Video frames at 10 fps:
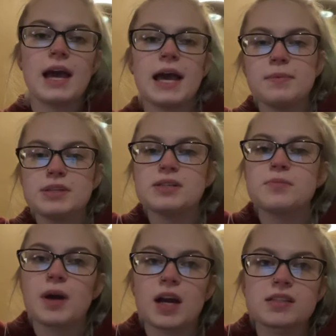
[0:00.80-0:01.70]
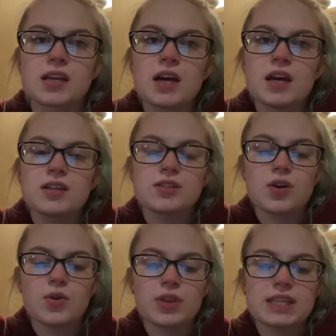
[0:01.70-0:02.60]
Hi, Mr. Marks.
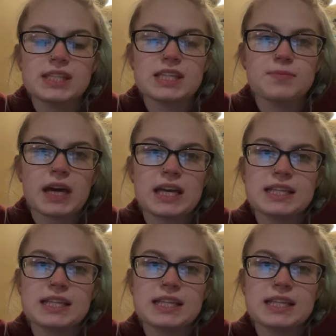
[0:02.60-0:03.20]
So this is my